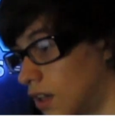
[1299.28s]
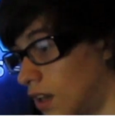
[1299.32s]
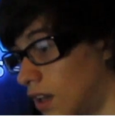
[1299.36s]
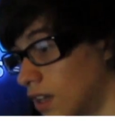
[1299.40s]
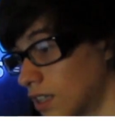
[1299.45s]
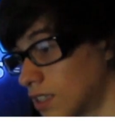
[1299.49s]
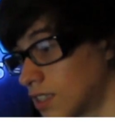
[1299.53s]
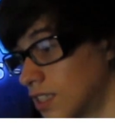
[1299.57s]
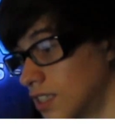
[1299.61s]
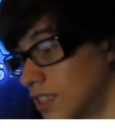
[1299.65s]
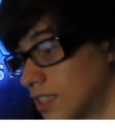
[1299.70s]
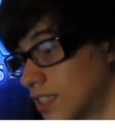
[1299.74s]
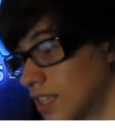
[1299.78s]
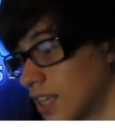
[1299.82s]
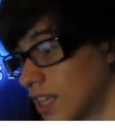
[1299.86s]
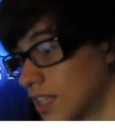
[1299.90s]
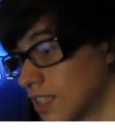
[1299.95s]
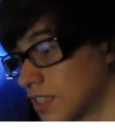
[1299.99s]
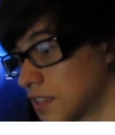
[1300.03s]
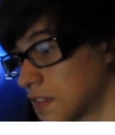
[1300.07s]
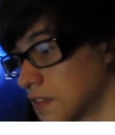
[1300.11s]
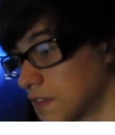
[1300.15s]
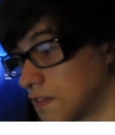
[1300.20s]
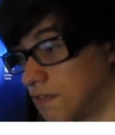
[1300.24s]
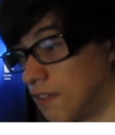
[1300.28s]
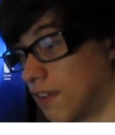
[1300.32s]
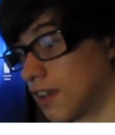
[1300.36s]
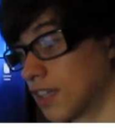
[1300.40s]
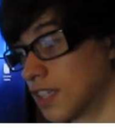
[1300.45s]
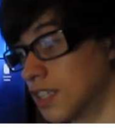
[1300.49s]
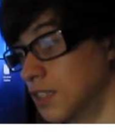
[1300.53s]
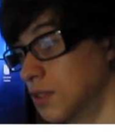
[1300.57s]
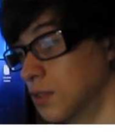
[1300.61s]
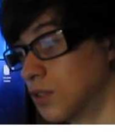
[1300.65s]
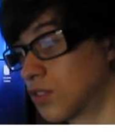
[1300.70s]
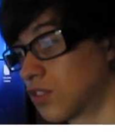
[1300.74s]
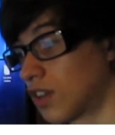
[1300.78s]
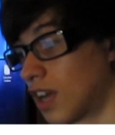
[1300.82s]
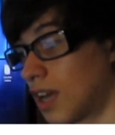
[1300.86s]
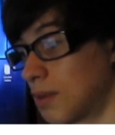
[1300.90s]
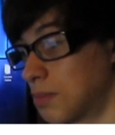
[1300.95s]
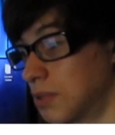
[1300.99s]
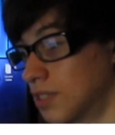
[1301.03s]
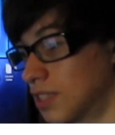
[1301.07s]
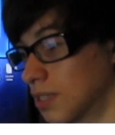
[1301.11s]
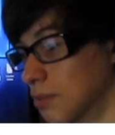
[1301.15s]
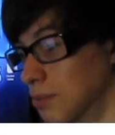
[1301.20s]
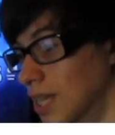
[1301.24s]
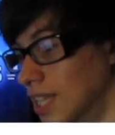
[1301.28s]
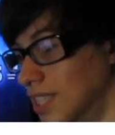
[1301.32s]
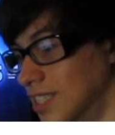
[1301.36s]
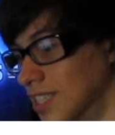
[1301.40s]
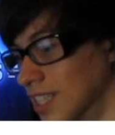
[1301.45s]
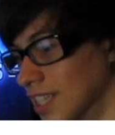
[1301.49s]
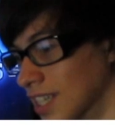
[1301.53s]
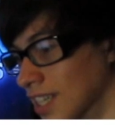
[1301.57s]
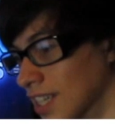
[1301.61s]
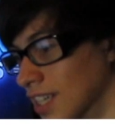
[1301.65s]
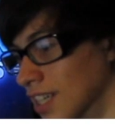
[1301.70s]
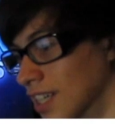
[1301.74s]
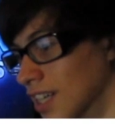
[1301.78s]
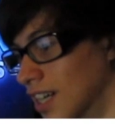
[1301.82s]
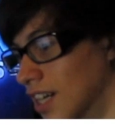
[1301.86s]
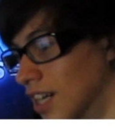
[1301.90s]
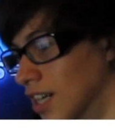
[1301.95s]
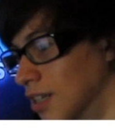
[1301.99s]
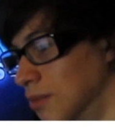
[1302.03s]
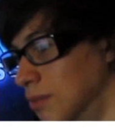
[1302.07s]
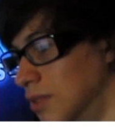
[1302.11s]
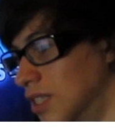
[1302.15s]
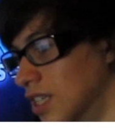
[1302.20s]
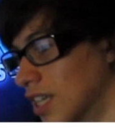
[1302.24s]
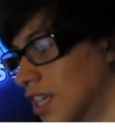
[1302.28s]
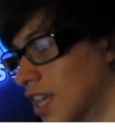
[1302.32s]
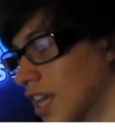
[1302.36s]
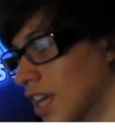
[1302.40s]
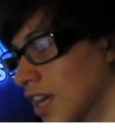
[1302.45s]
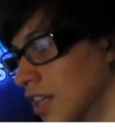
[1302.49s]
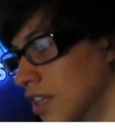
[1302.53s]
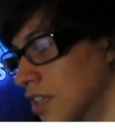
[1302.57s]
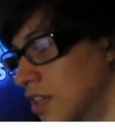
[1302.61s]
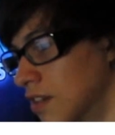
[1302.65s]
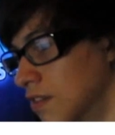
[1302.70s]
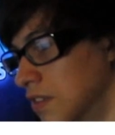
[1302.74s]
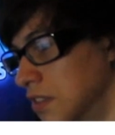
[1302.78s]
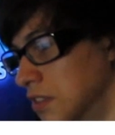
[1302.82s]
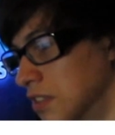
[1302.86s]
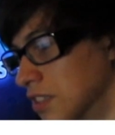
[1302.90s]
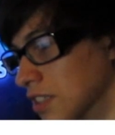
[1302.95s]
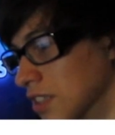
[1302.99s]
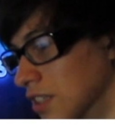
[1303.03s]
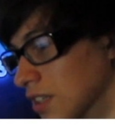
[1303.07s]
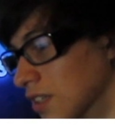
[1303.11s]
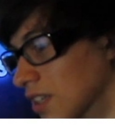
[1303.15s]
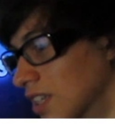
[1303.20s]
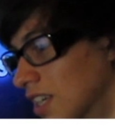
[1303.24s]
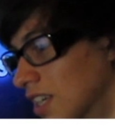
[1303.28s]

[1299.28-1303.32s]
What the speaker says: Oxy says, fuck you, trap is amazing. JK, I love you, so